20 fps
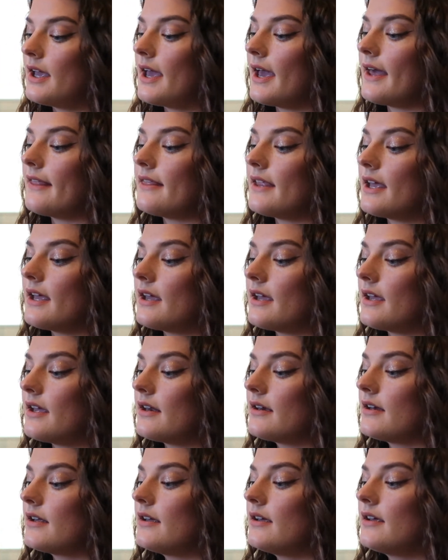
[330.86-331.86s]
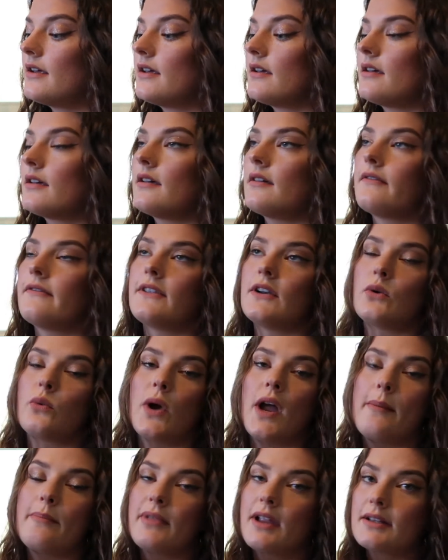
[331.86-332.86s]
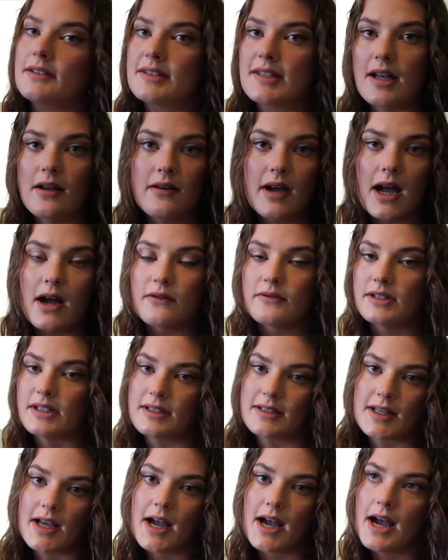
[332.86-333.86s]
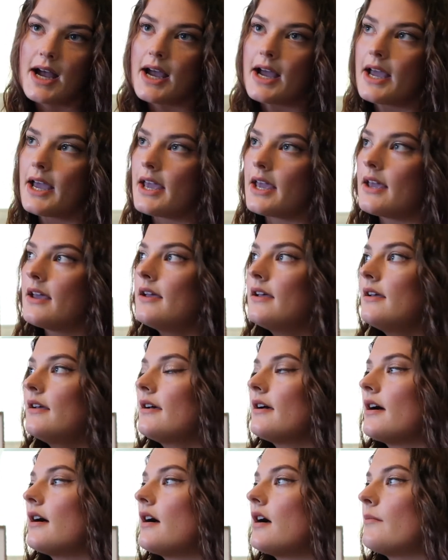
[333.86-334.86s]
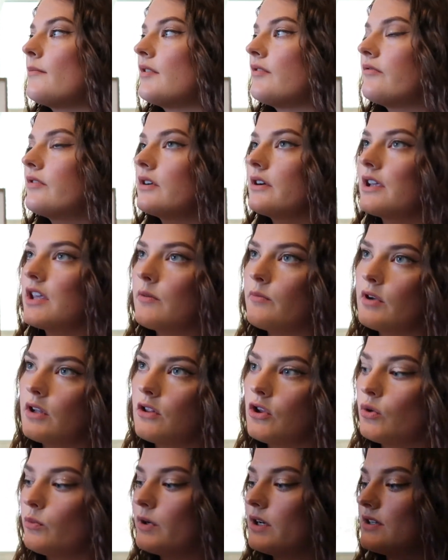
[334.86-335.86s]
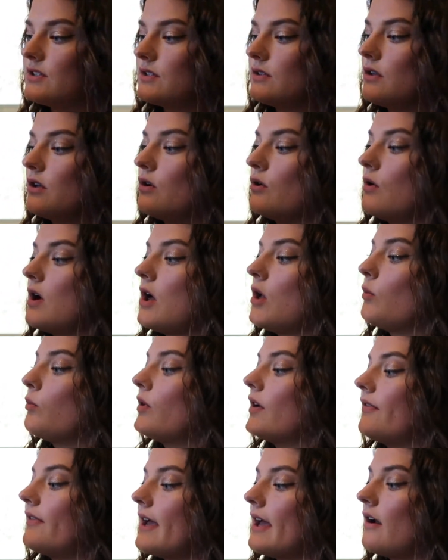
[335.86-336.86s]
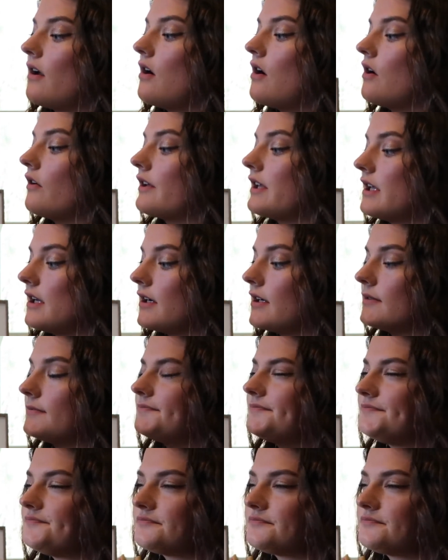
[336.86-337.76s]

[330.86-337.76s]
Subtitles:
And then if their white blood cell count is high, if their hemoglobin is low, I'll put that all here.